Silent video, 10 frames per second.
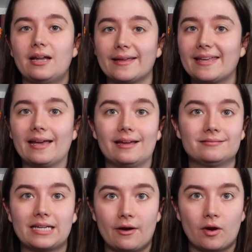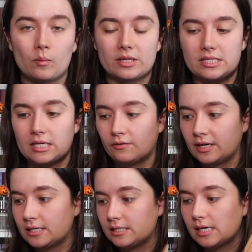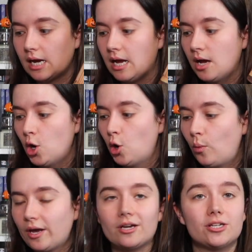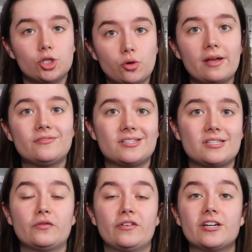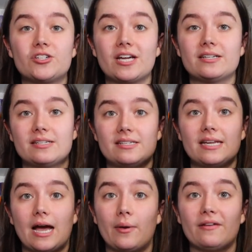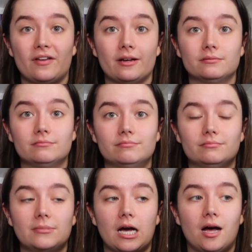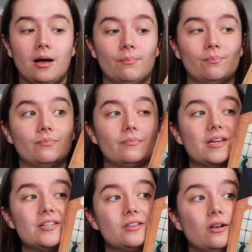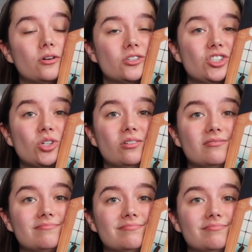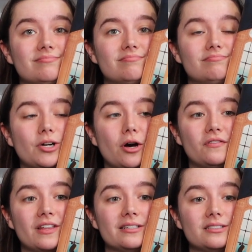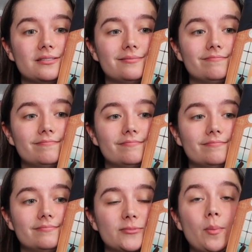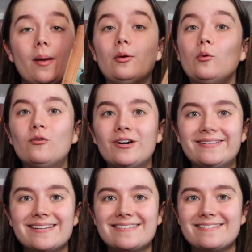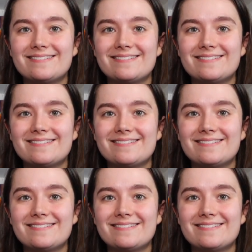like it and carry on with the series. We're going to strive to still finish it to see how I feel, um, is the long and short of this. So maybe we'll read this in